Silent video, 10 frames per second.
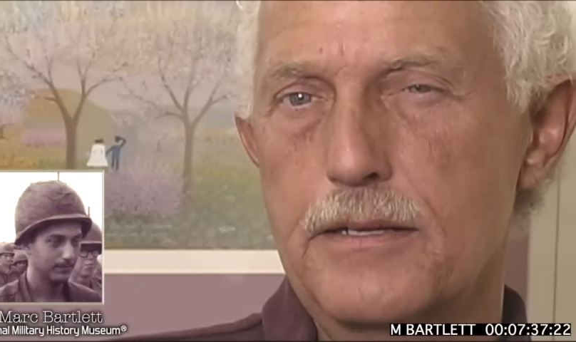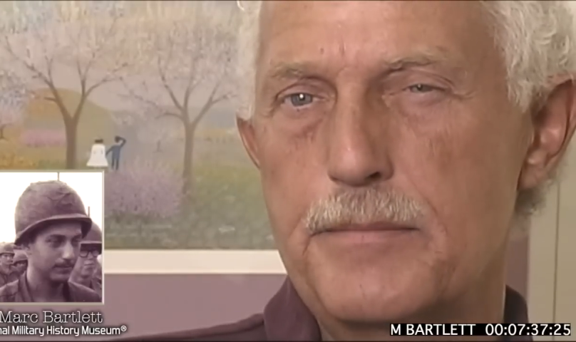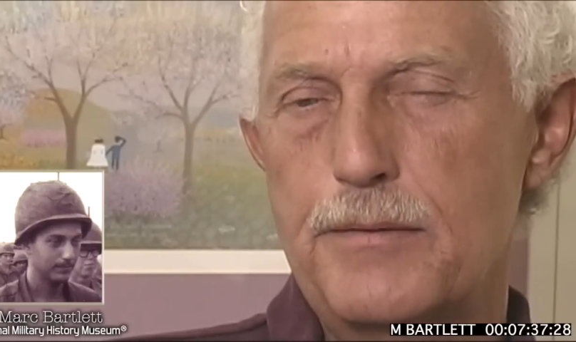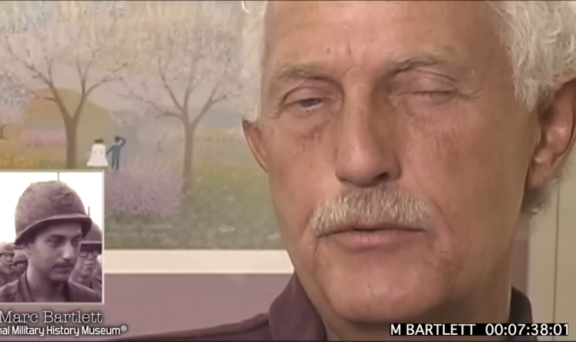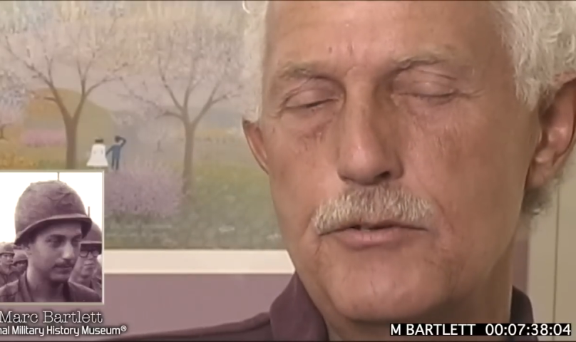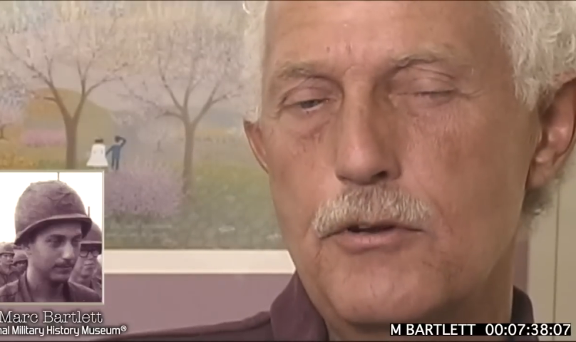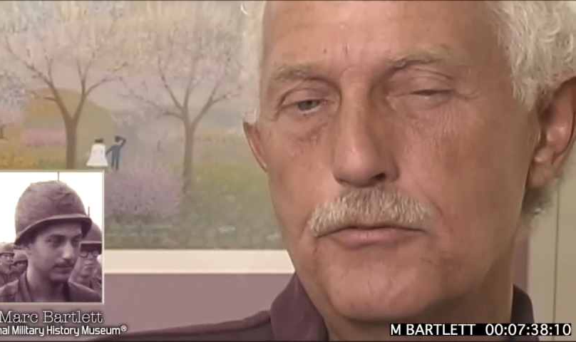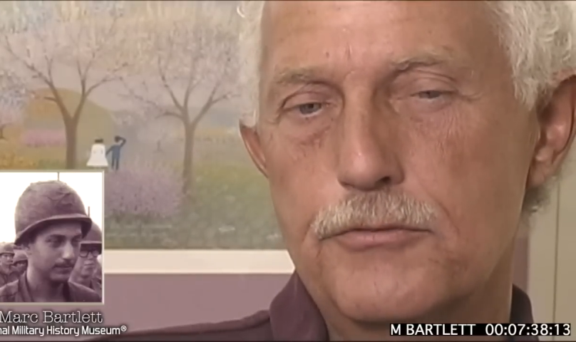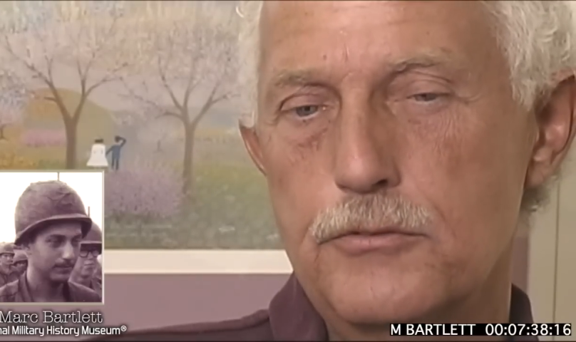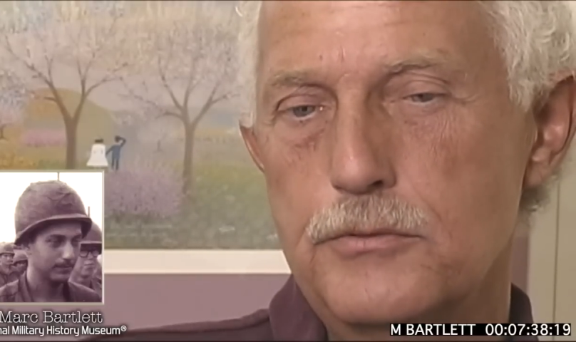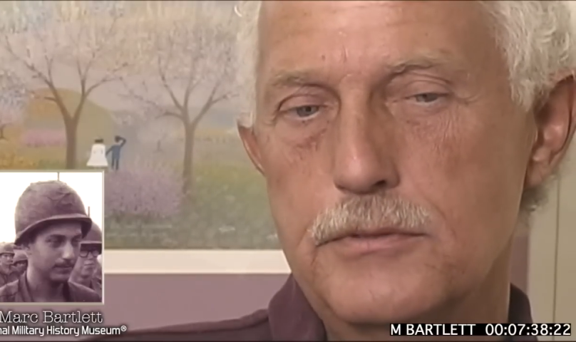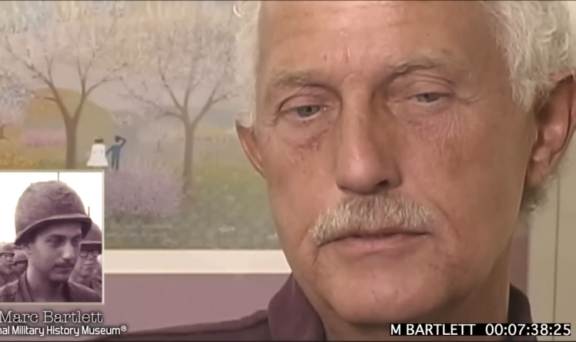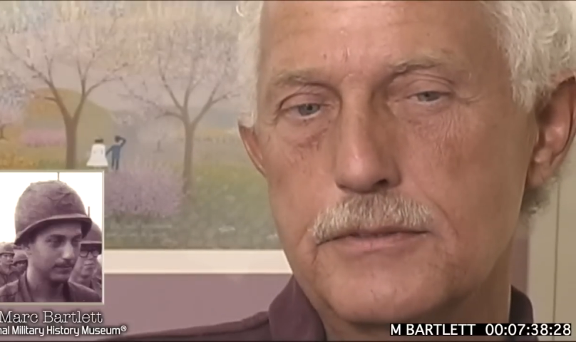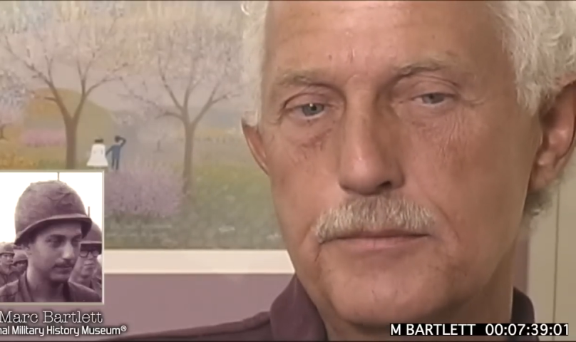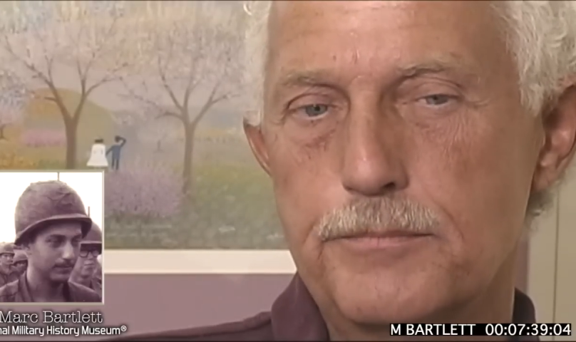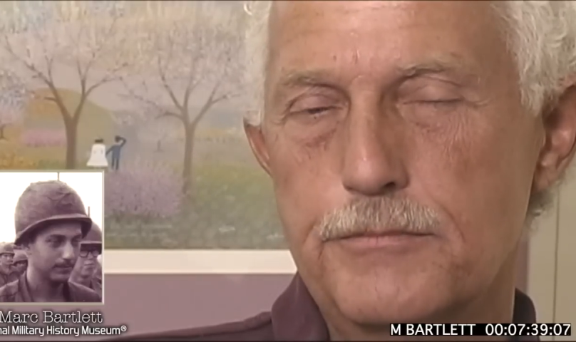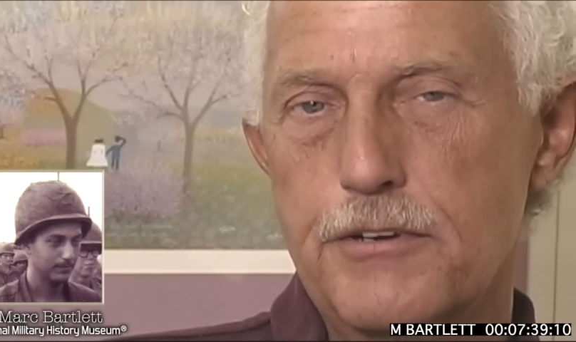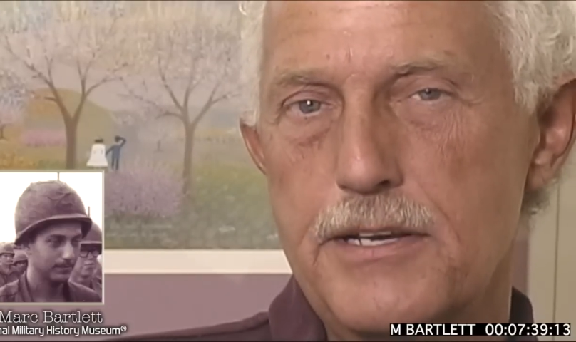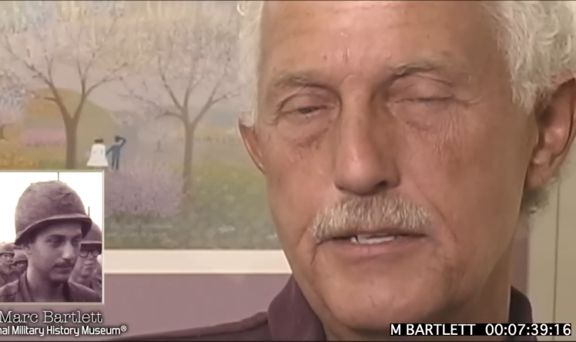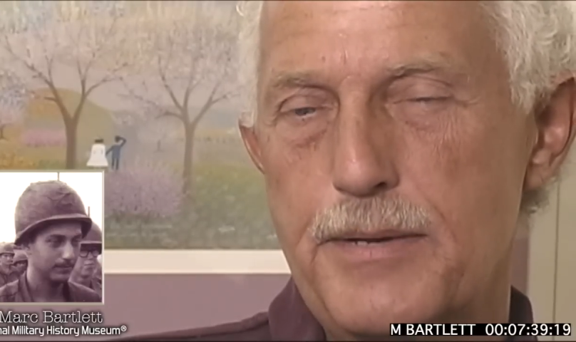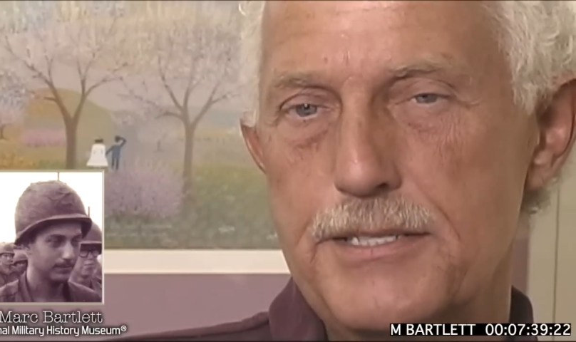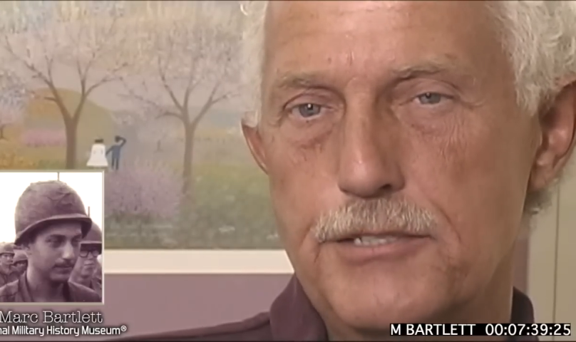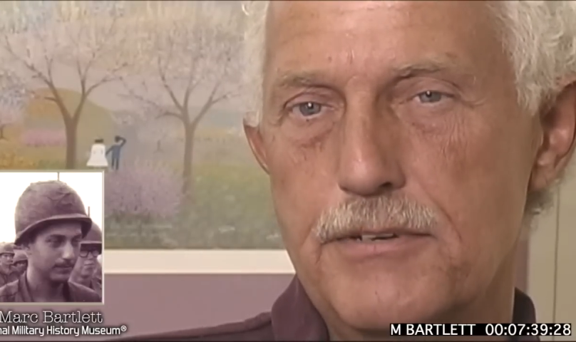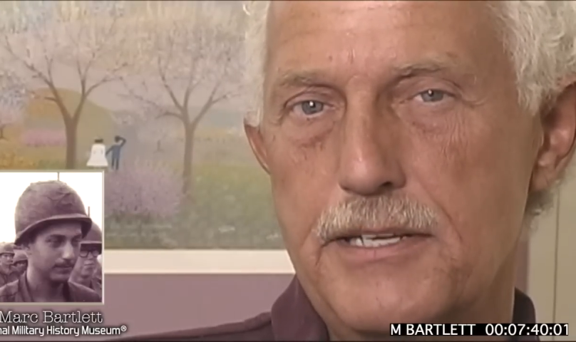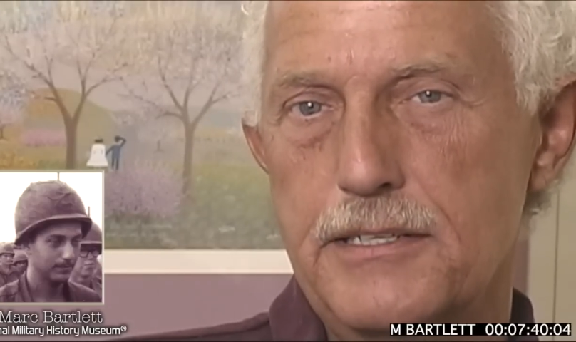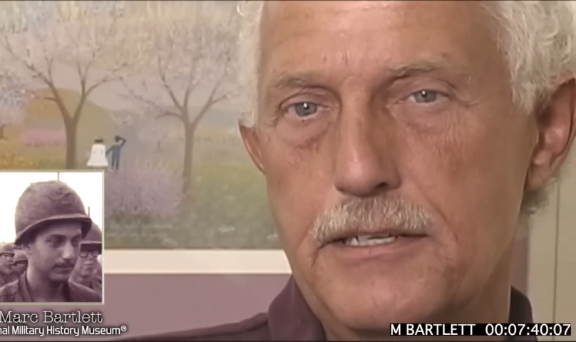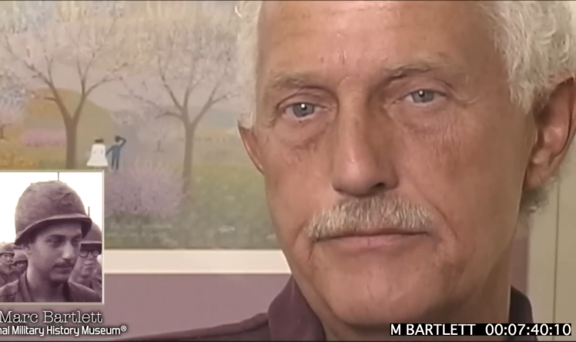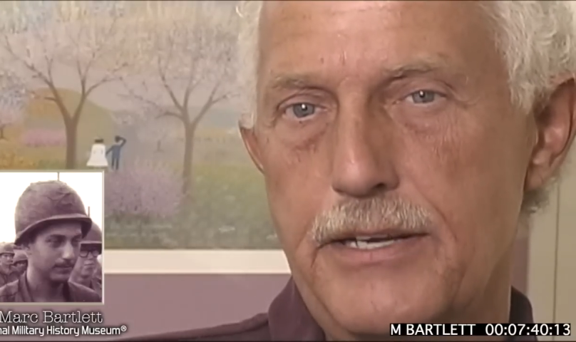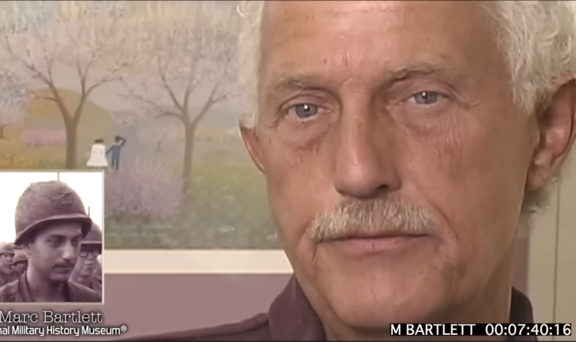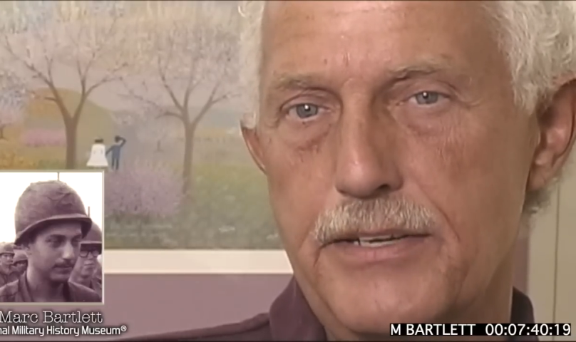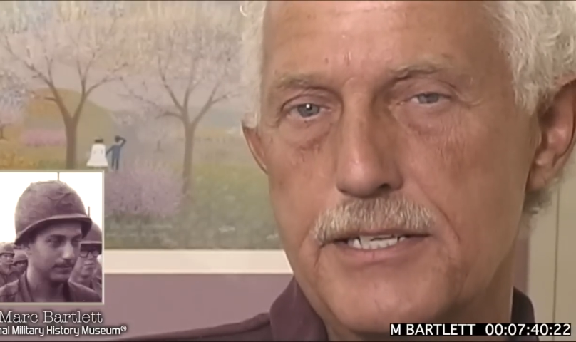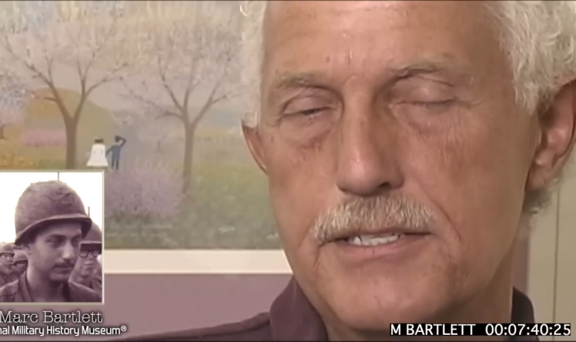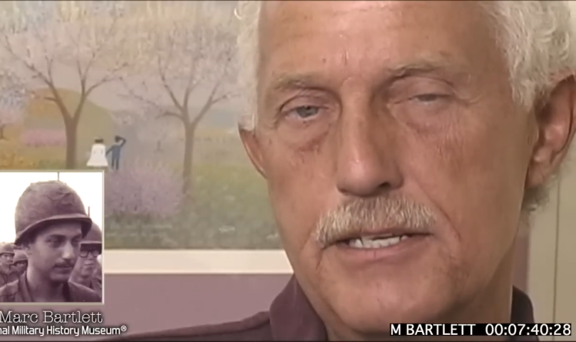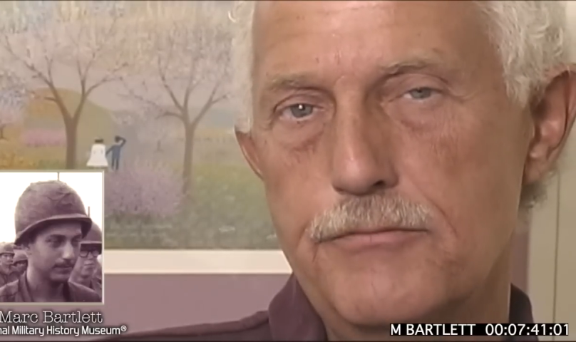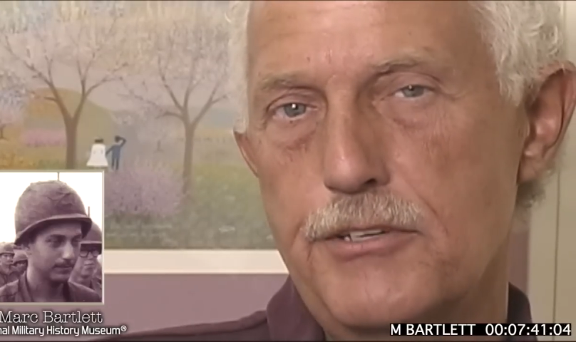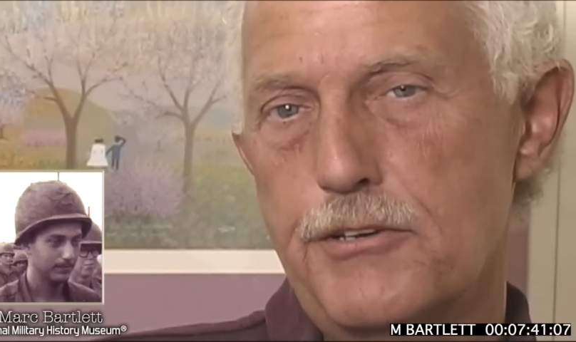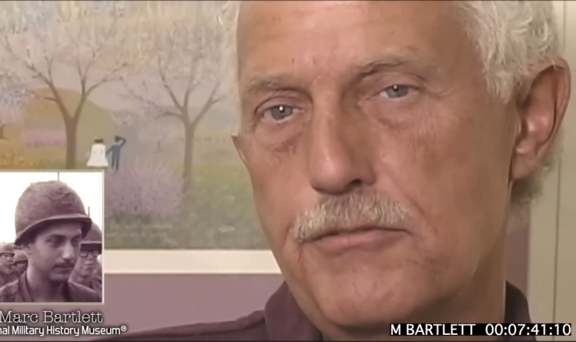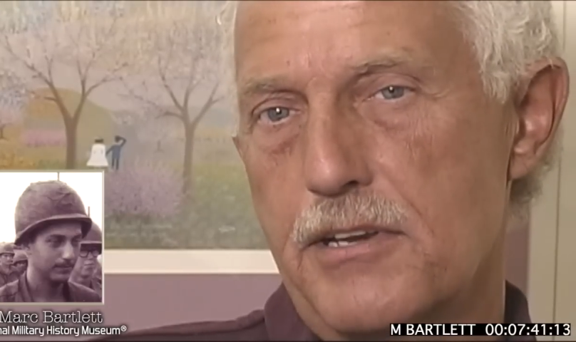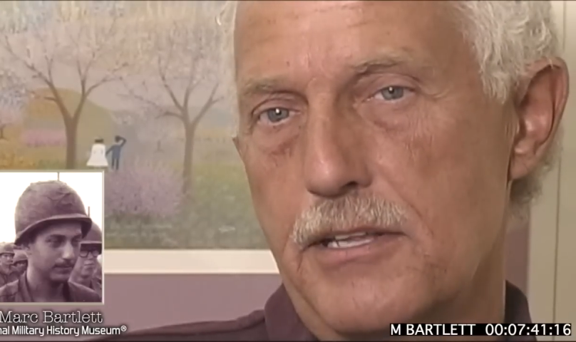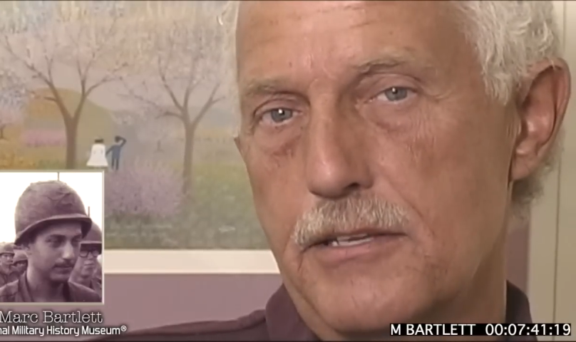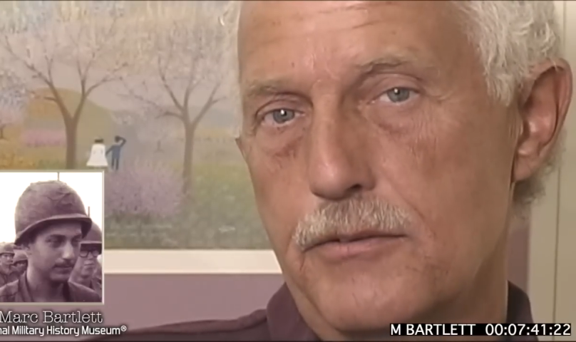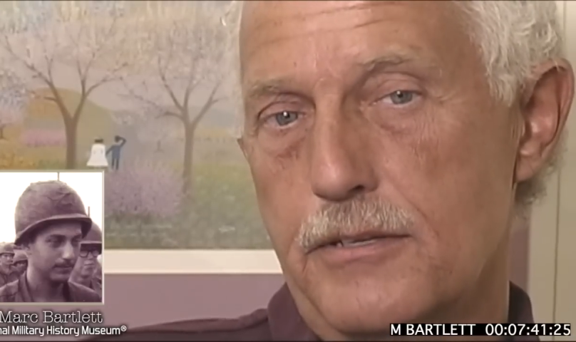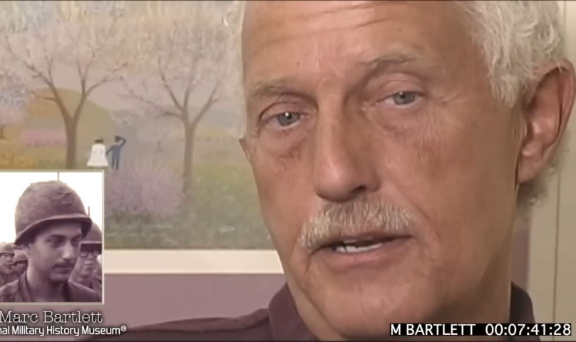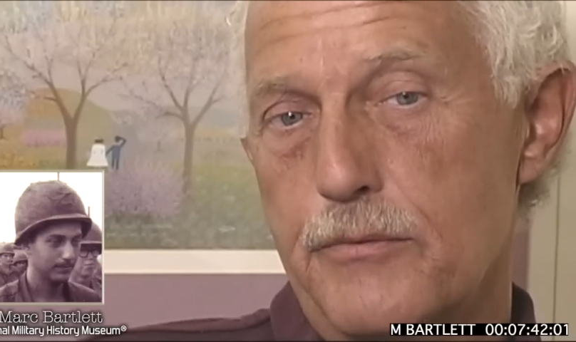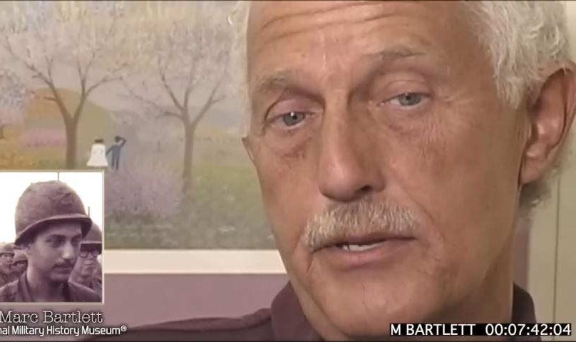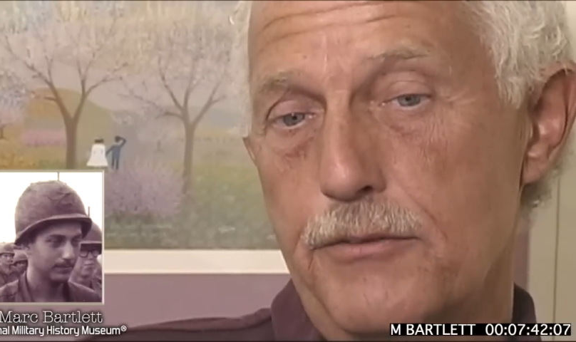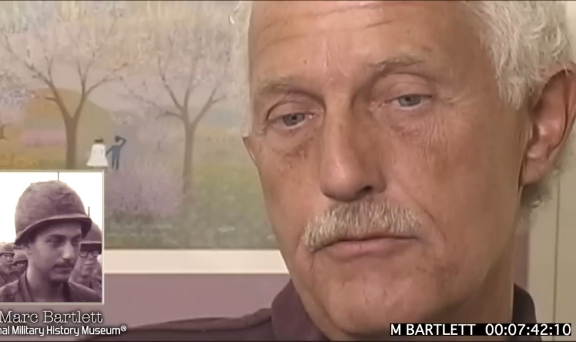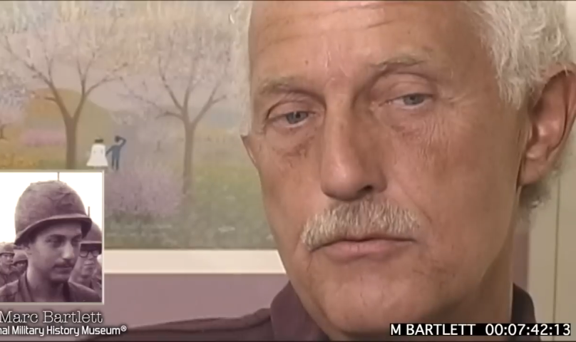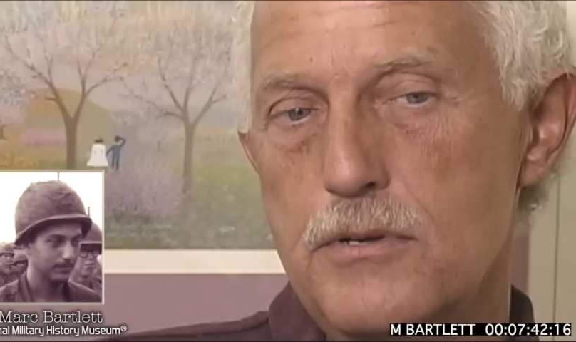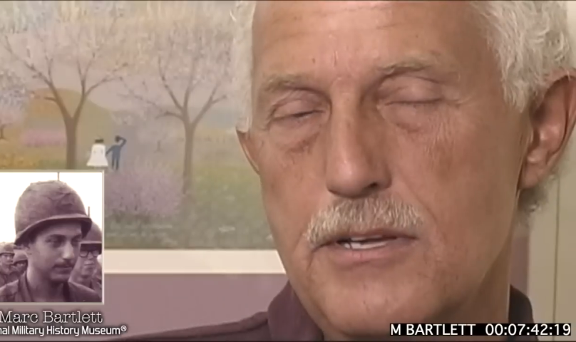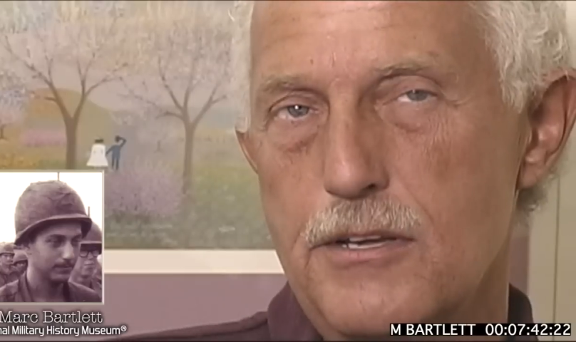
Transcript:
Speaker 1: I mean, when you go through the training, the basic training and advanced infantry training that, that I went through,